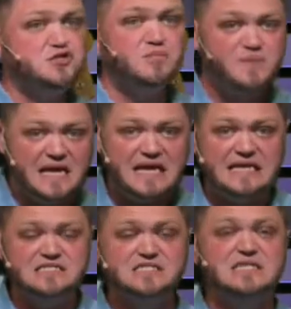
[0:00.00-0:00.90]

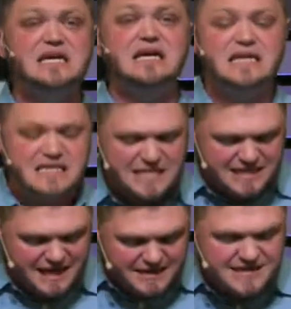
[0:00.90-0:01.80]
beings
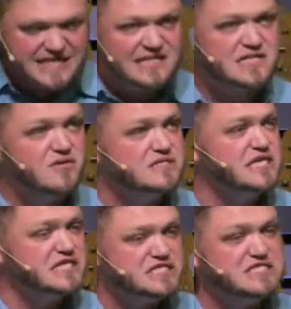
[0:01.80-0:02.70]
get their
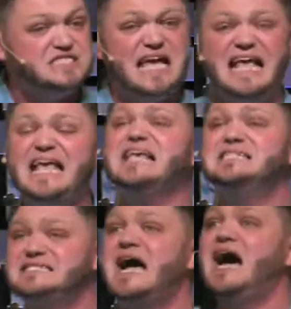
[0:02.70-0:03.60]
attention and say,
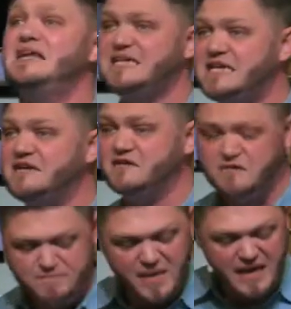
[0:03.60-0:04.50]
He's not
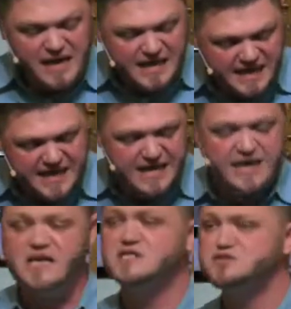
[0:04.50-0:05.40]
here, He
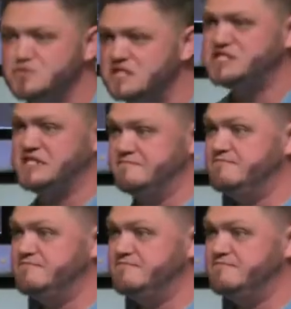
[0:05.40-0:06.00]
is risen.